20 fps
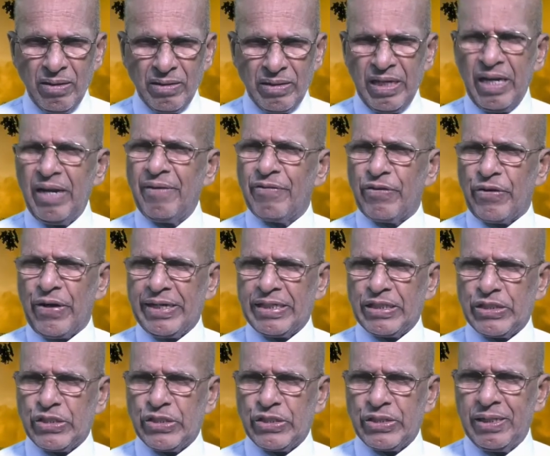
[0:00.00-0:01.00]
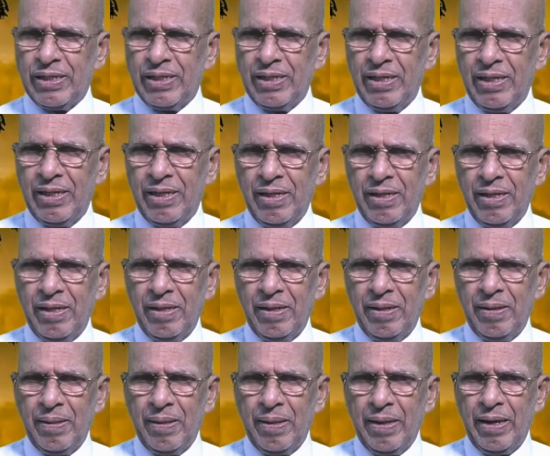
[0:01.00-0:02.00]
Deliverance
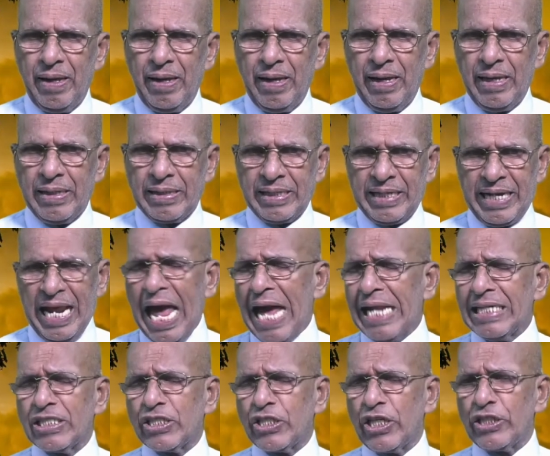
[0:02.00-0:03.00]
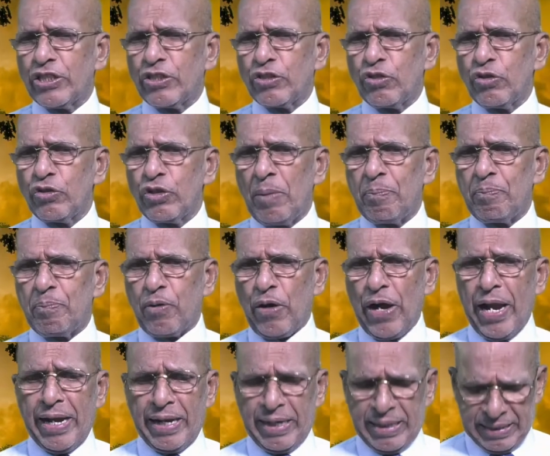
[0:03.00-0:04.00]
is an answer to the
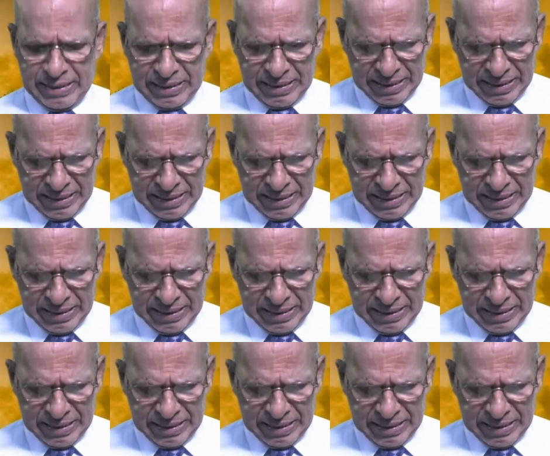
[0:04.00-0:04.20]
prayer.